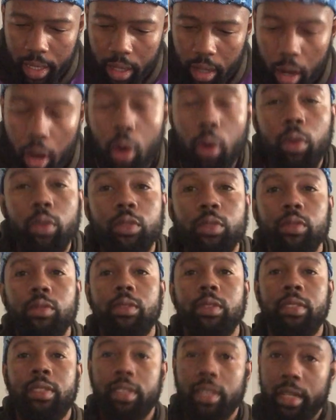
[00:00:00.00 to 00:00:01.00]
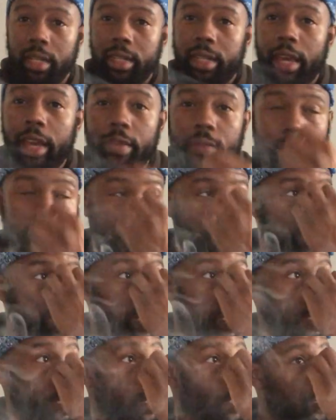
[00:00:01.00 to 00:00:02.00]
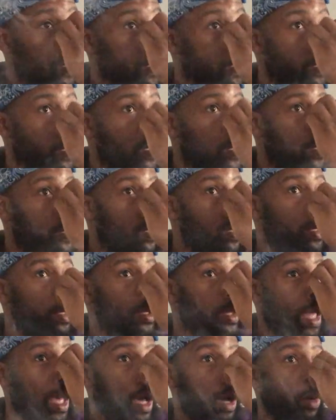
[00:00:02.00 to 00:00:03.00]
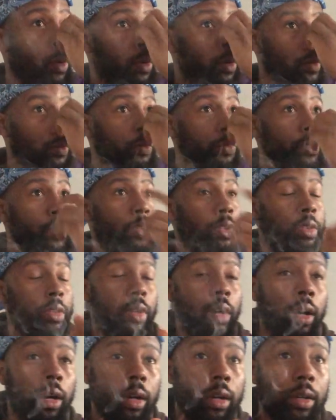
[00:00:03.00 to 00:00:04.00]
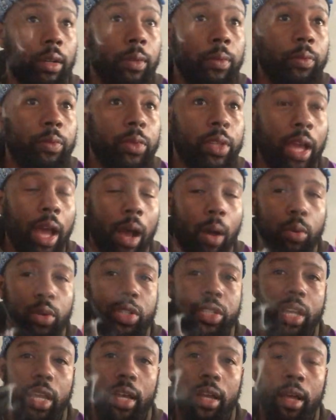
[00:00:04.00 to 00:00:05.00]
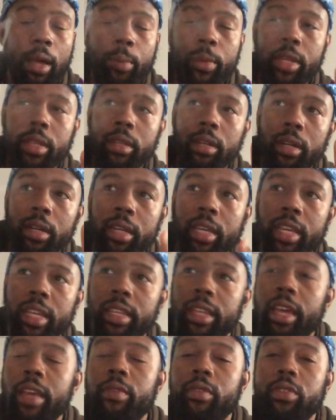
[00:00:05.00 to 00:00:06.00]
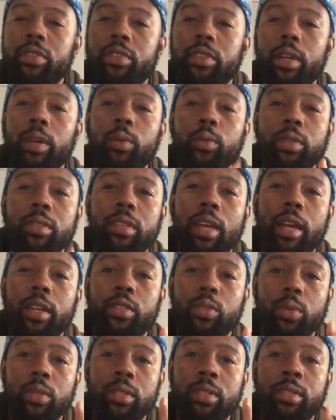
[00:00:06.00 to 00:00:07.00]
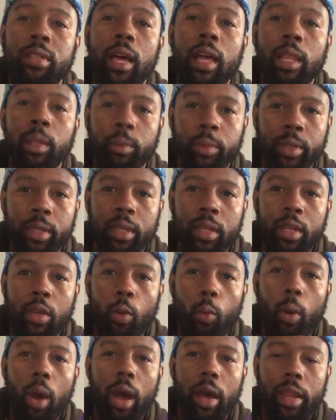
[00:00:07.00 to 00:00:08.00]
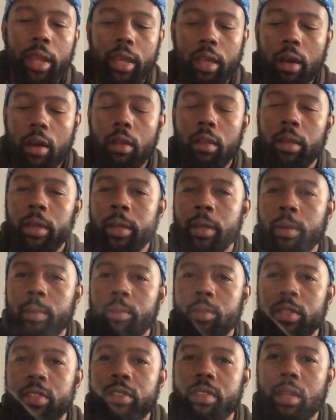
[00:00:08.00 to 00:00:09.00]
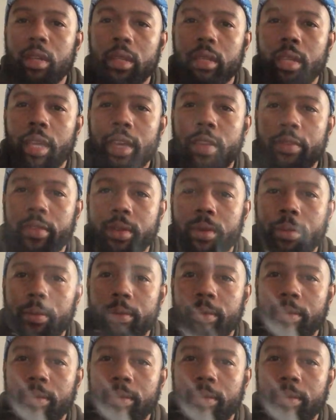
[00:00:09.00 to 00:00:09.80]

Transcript: Oh, son of David, see? Now, um, Yahushua, I mean, uh, King David's son was actually Solomon. Why are they calling him the son of David?